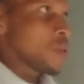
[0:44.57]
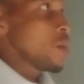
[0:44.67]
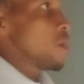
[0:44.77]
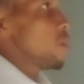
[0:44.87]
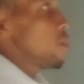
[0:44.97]

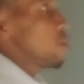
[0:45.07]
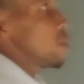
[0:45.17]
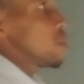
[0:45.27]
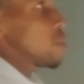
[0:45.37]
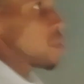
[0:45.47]
or
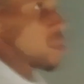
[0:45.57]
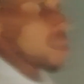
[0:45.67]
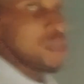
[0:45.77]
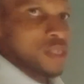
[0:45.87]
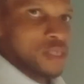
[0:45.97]

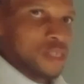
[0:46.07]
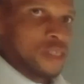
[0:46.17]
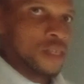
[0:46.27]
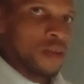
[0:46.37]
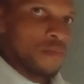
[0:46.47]
changes its
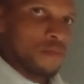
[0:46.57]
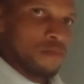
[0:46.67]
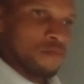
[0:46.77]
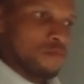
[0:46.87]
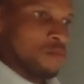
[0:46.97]

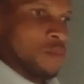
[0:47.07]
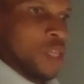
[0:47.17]
let